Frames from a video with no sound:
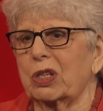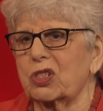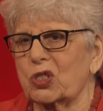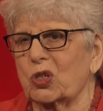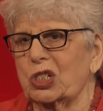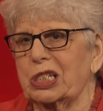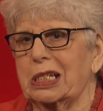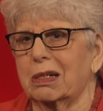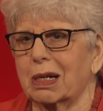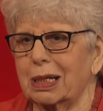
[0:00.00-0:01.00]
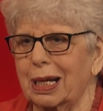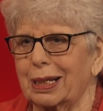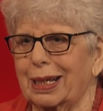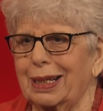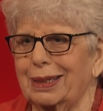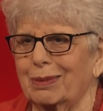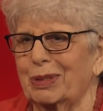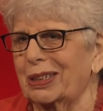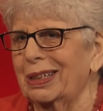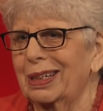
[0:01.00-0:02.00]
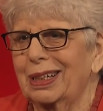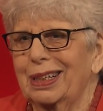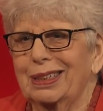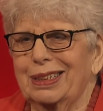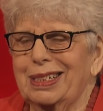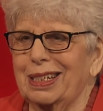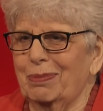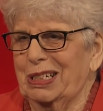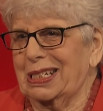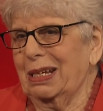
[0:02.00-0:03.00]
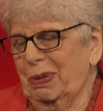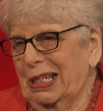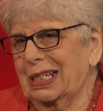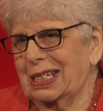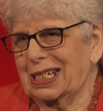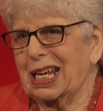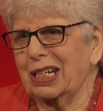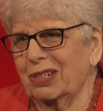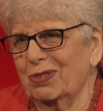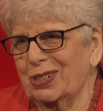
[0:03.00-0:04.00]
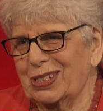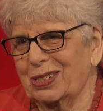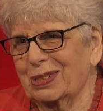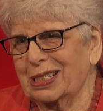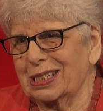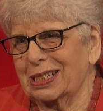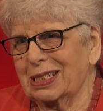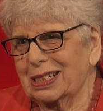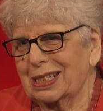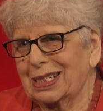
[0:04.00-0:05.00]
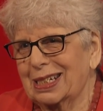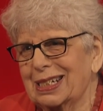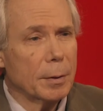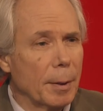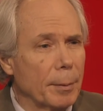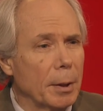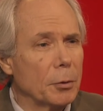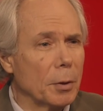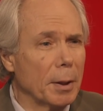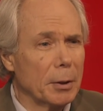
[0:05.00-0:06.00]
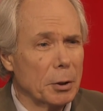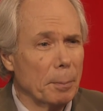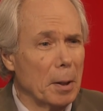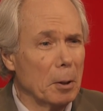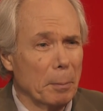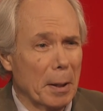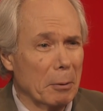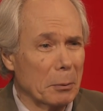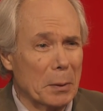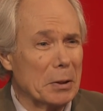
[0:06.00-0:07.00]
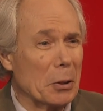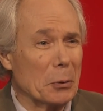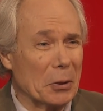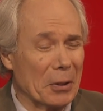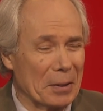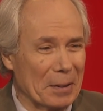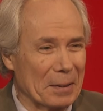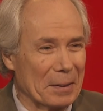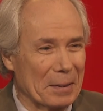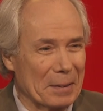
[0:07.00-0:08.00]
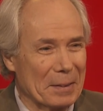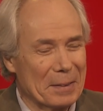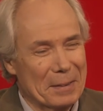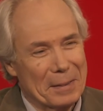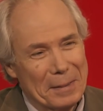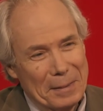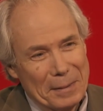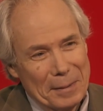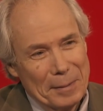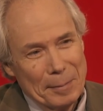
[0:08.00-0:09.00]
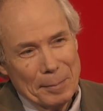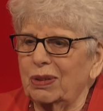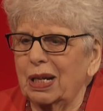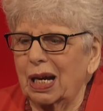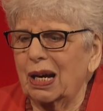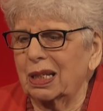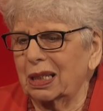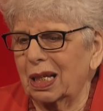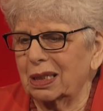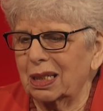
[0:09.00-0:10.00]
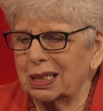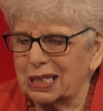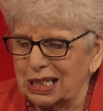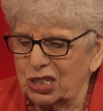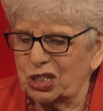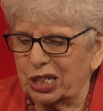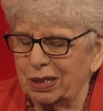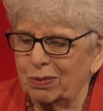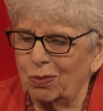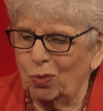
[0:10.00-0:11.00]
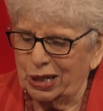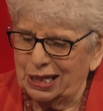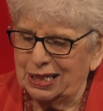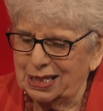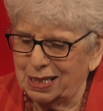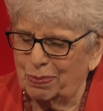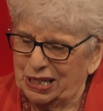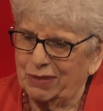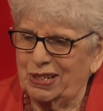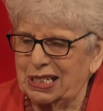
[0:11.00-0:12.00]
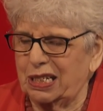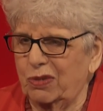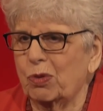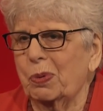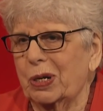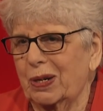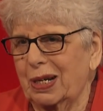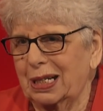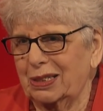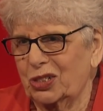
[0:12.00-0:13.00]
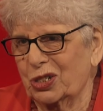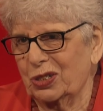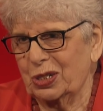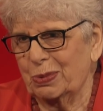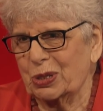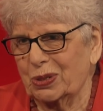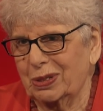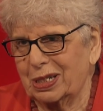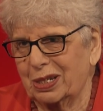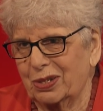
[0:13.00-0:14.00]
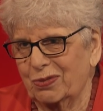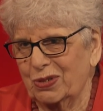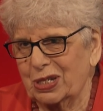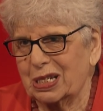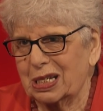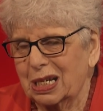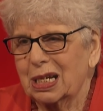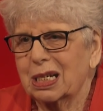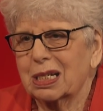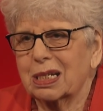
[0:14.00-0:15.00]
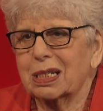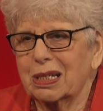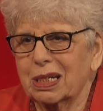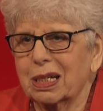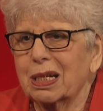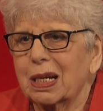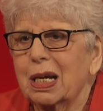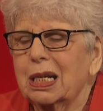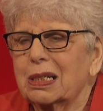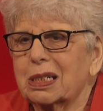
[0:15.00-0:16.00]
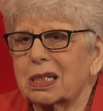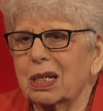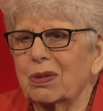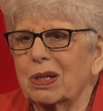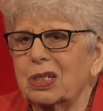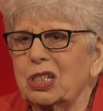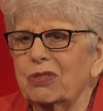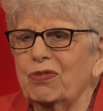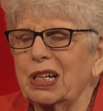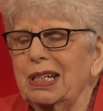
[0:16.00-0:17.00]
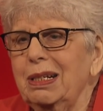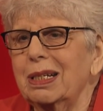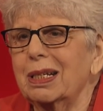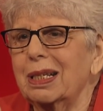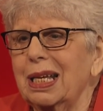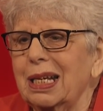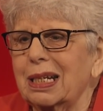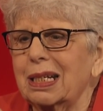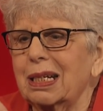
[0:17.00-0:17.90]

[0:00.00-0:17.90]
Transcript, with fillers: the sources are and how to get them. And it's like being a detective also, isn't it? Yes, except they usually get subpoena power. We don't. Now, you're also teaching what it is to be an investigative reporter at the Journalism School of City University. Yes, CUNY's Journalism School, right? Terrific place. So do you find that,